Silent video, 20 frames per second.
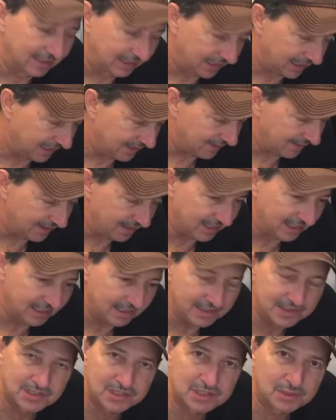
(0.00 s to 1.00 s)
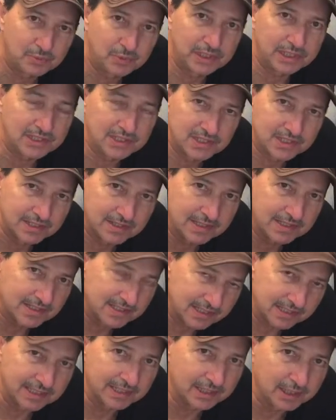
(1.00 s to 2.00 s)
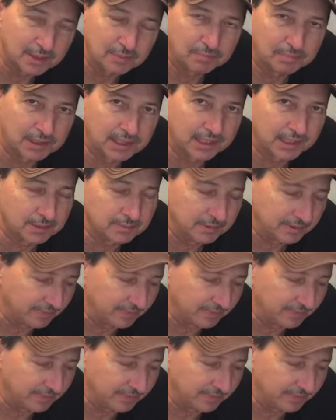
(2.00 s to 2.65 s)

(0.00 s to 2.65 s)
and the switch that's in the bottom